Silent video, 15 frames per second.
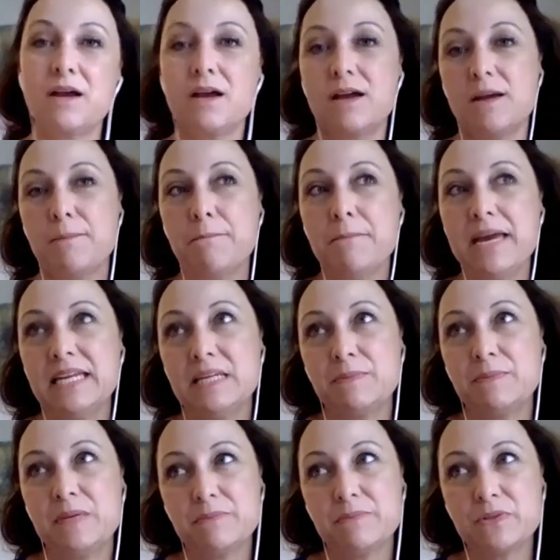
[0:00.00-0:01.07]
many
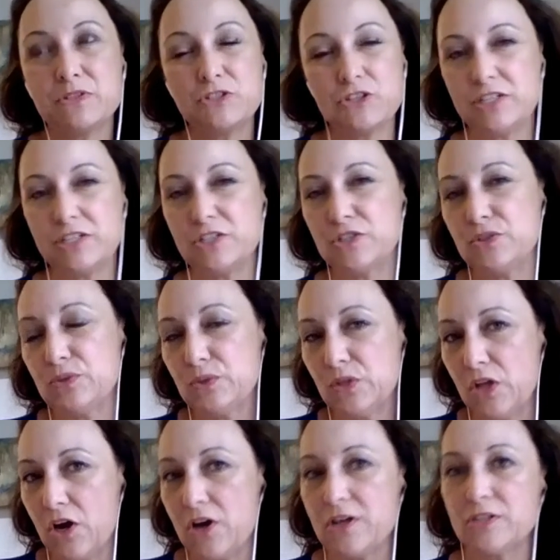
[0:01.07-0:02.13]
people's journeys through
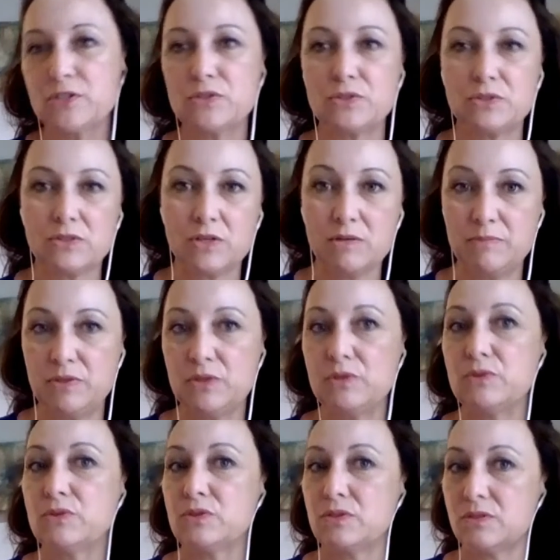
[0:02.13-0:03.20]
loss,
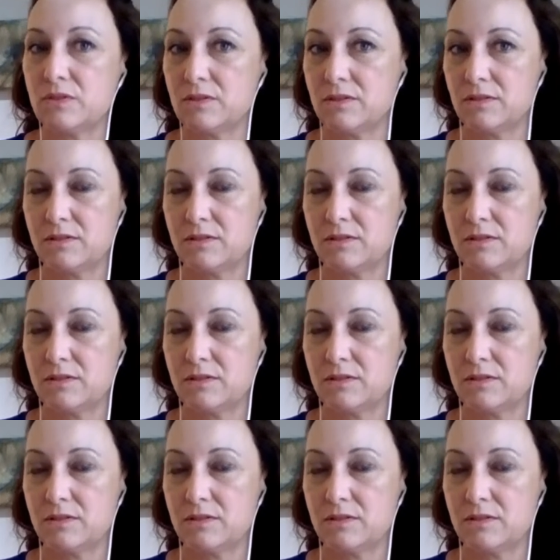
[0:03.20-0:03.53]
abuse,